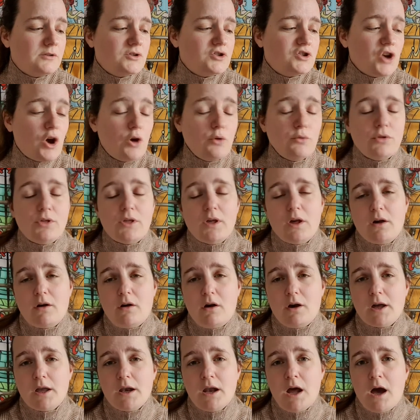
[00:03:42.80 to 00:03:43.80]
don't think
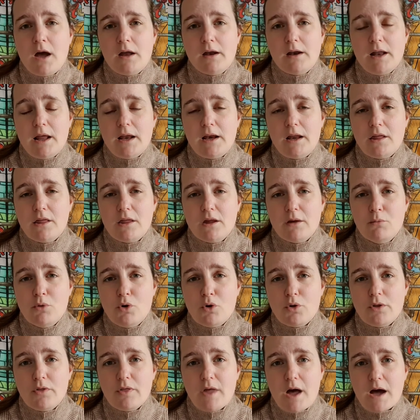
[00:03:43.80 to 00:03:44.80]
I can handle anything
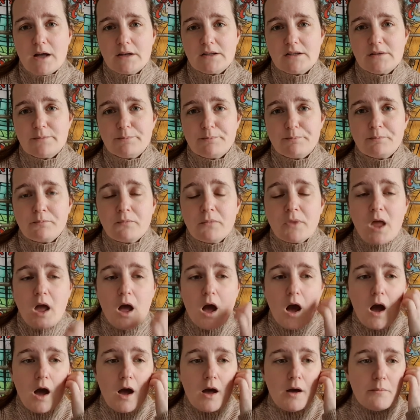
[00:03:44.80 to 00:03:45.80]
more than that
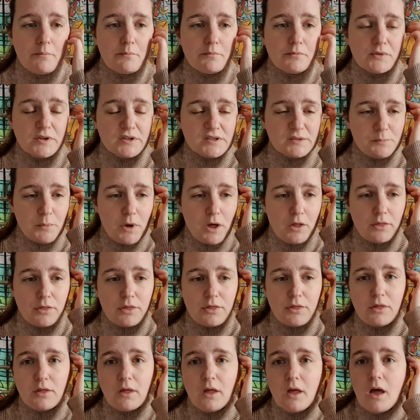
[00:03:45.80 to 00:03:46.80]
um, this month.
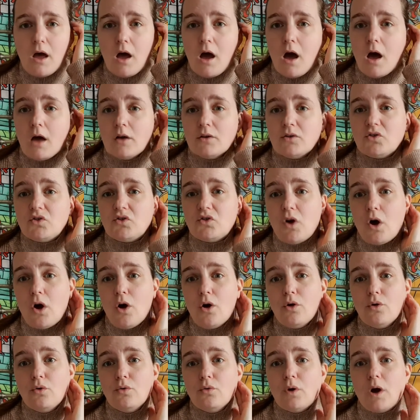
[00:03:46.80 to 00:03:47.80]

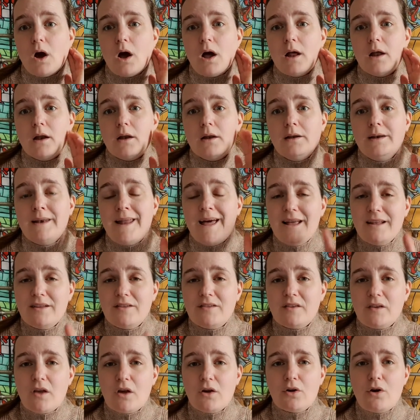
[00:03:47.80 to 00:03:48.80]
So
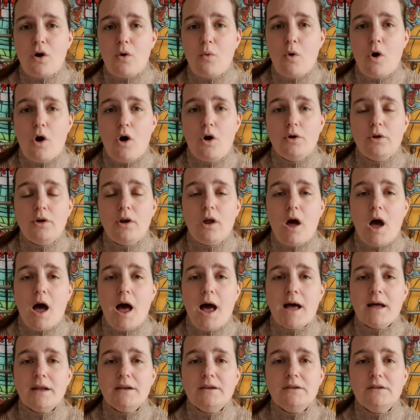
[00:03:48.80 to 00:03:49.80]
let's go on
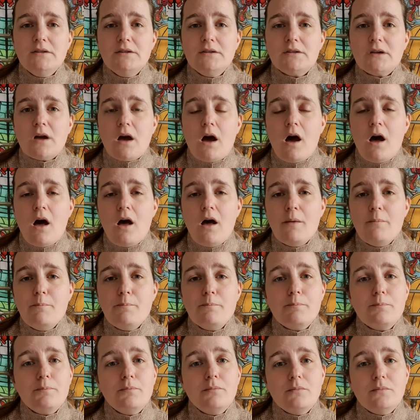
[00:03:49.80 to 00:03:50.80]
and
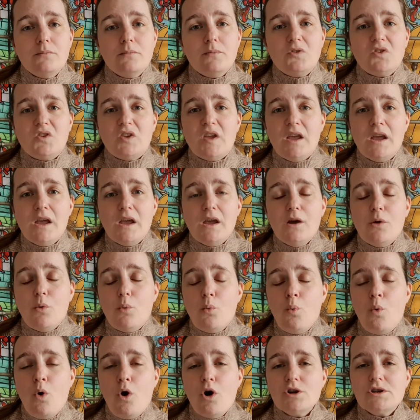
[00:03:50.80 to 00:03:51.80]
um, see
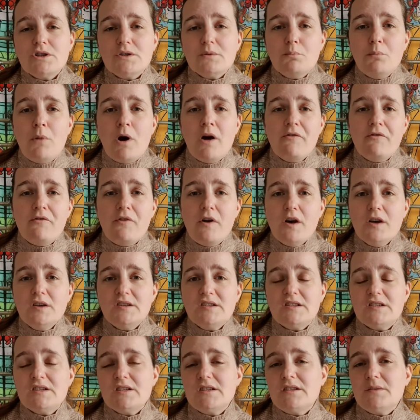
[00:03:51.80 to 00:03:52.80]
what my
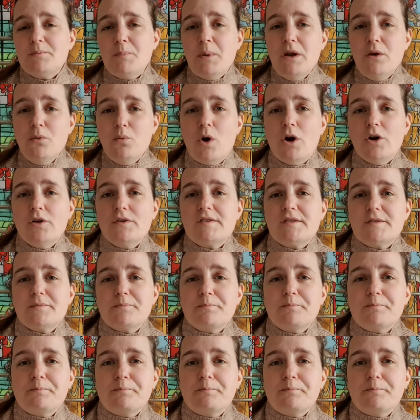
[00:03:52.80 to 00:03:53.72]
first spin was.